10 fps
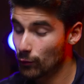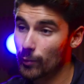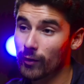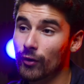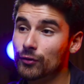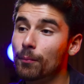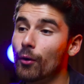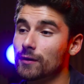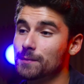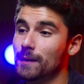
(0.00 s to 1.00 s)
we move on to
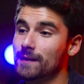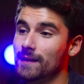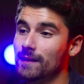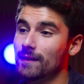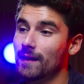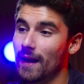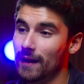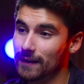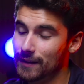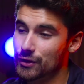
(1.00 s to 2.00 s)
prospecting
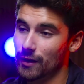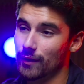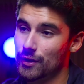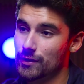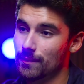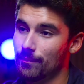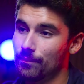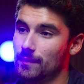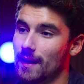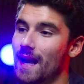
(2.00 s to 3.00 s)
and lead generation.
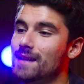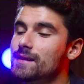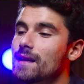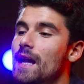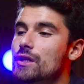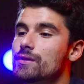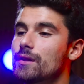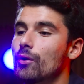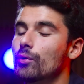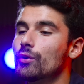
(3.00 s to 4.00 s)
As an
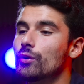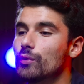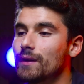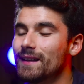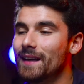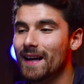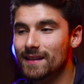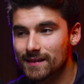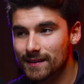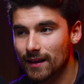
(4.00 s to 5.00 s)
agency owner, you need a
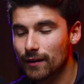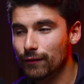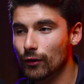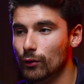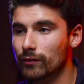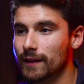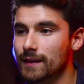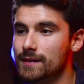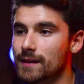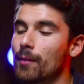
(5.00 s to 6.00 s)
steady flow of
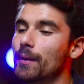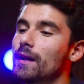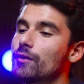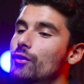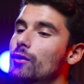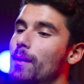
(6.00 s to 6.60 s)
leads coming into your